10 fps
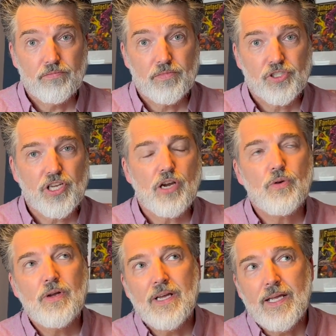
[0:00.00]
So,
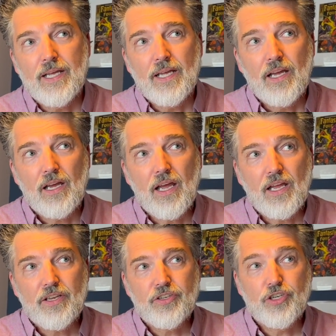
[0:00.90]

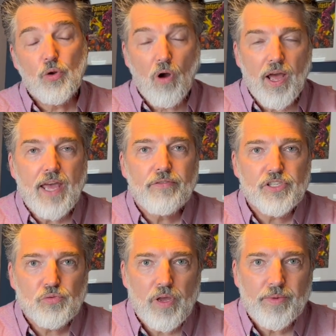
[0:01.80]
do I ever
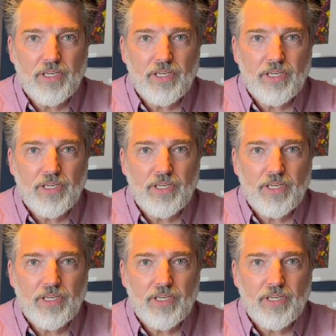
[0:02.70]
swim in